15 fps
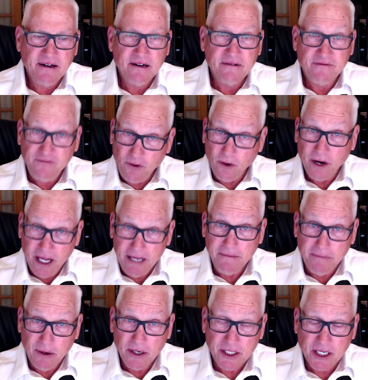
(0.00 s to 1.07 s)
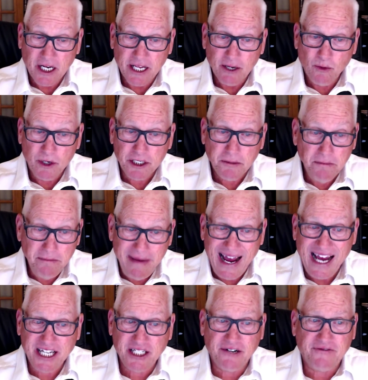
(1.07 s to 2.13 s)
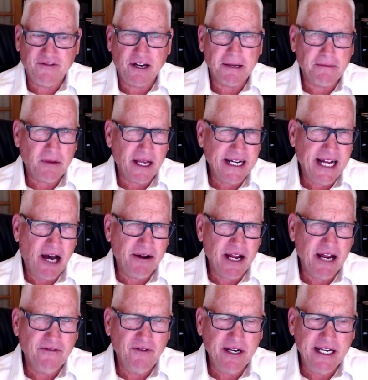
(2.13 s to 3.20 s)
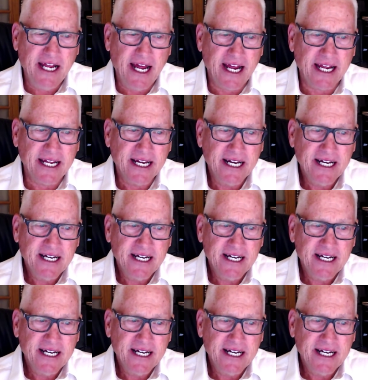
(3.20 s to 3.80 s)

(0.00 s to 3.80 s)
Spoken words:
for him personally was masterfully played out every day